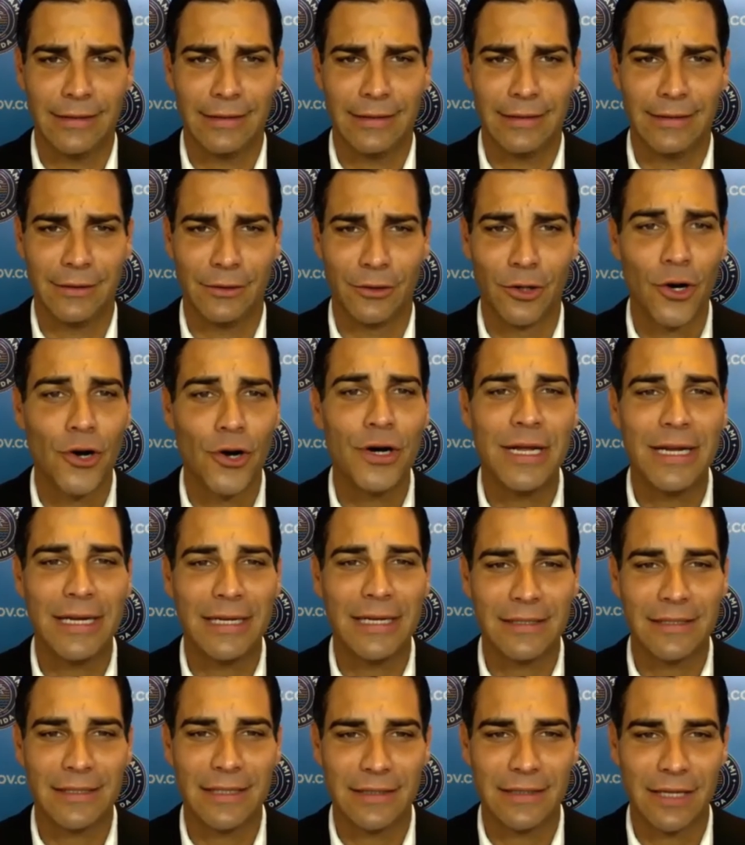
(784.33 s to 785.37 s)
learning
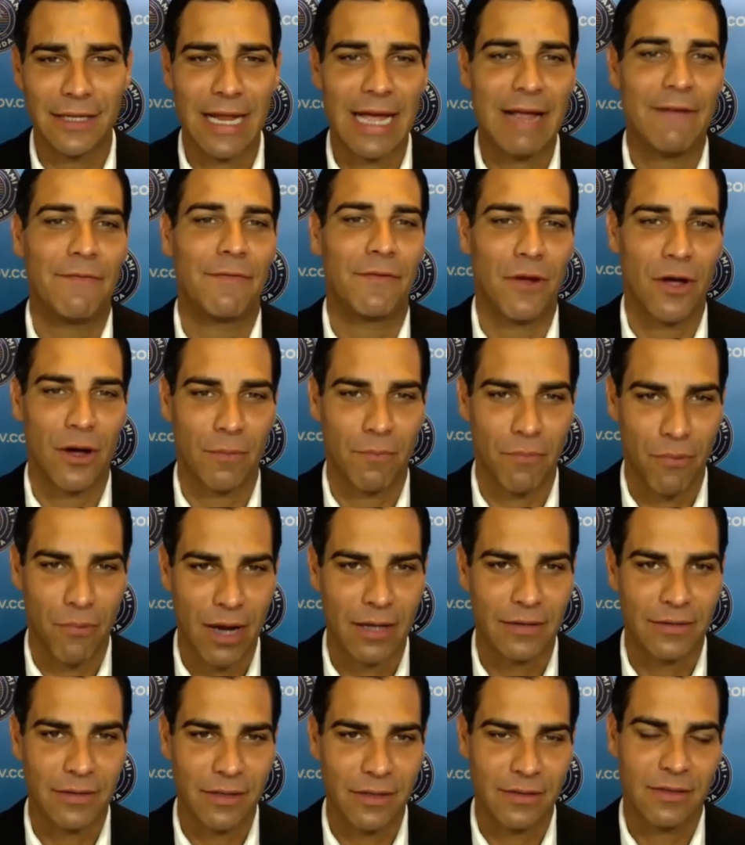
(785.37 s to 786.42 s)
is a lifelong
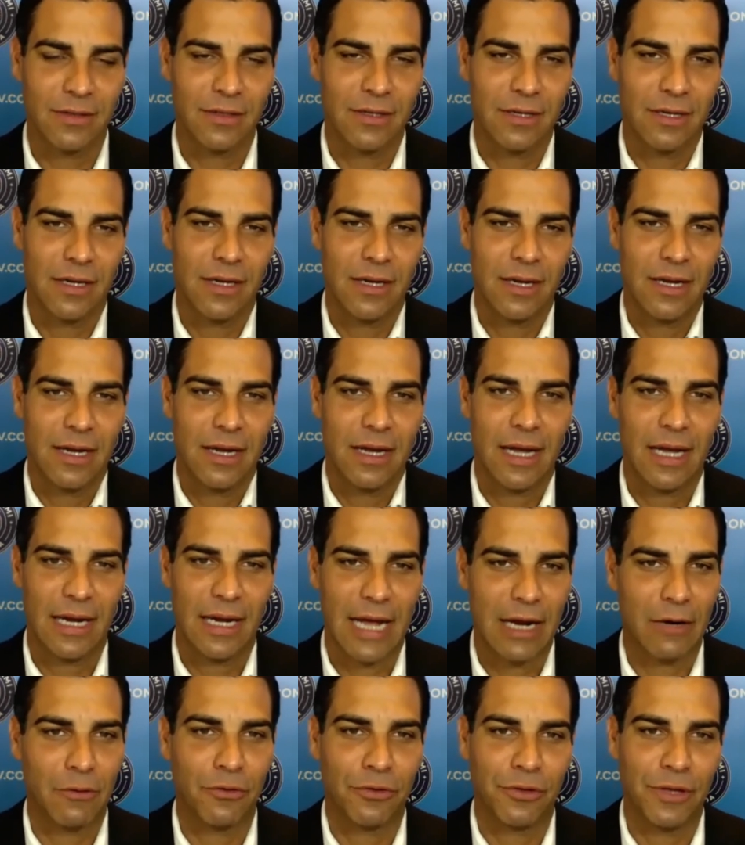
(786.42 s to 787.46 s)
process, and
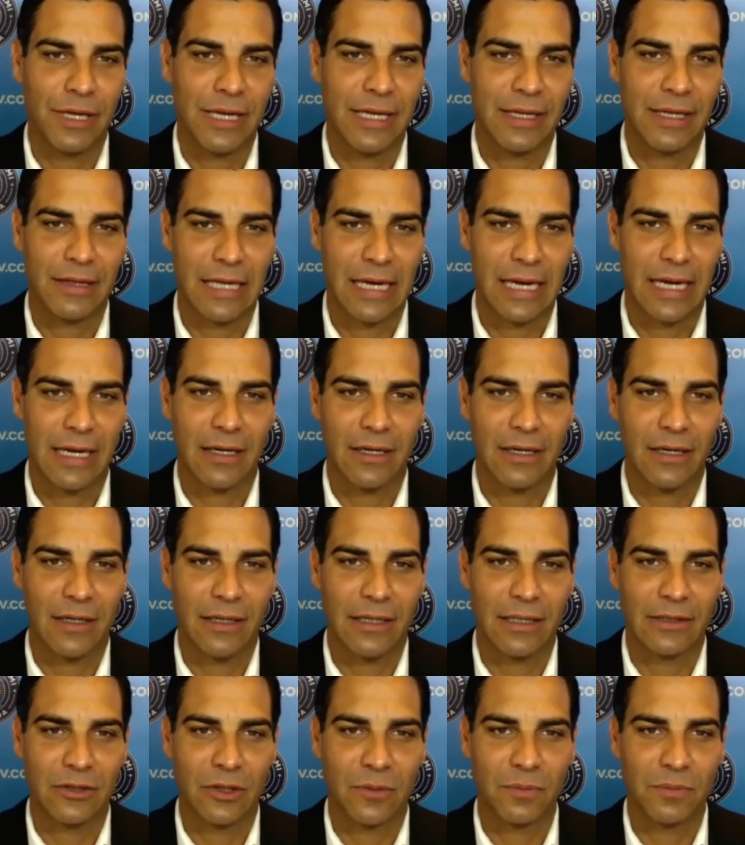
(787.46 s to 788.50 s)
I don't think that
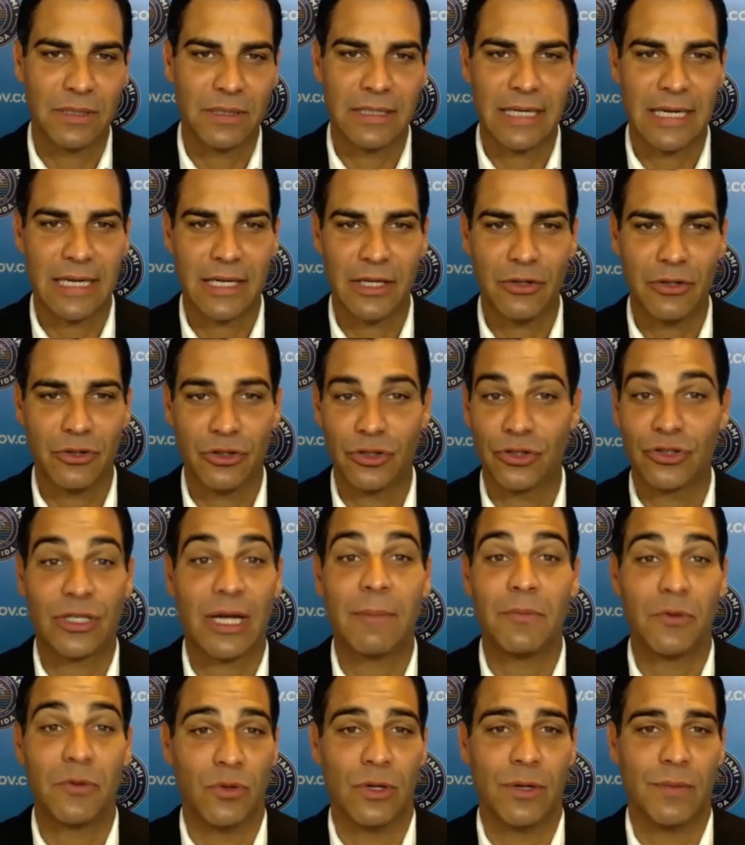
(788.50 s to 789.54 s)
it's something that you just
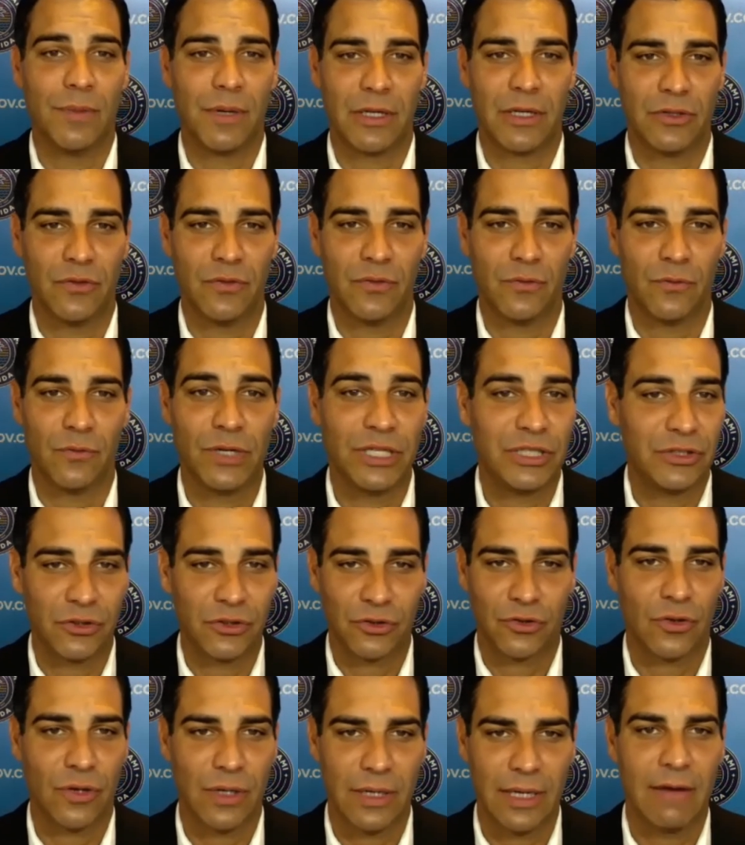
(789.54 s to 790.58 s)
stop doing because you reached a
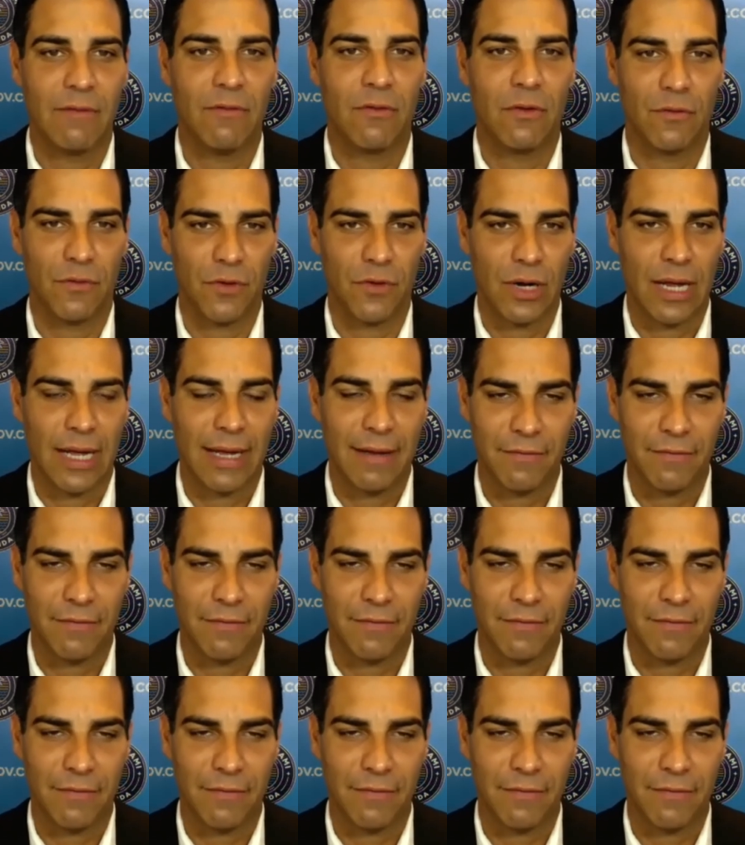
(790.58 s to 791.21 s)
certain level of your life.